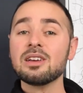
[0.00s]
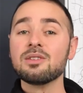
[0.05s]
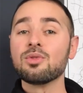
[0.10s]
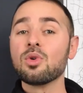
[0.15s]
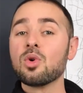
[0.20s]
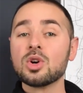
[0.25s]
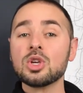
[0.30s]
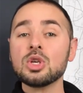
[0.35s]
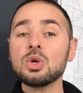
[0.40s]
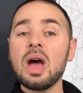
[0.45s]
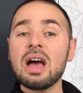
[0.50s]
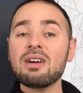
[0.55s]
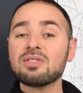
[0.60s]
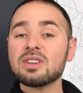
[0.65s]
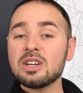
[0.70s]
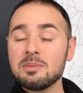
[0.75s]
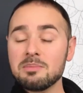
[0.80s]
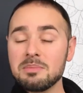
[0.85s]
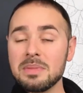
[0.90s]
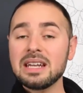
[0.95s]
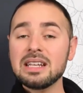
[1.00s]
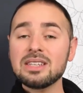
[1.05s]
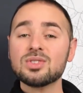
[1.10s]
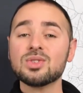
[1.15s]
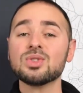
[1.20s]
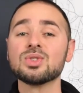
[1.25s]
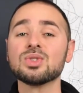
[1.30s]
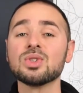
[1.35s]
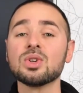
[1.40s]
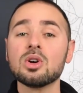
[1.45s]
or you have committed to
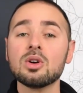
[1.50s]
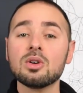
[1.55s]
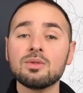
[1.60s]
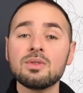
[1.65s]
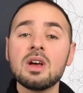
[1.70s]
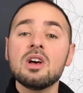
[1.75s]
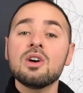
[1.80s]
serve,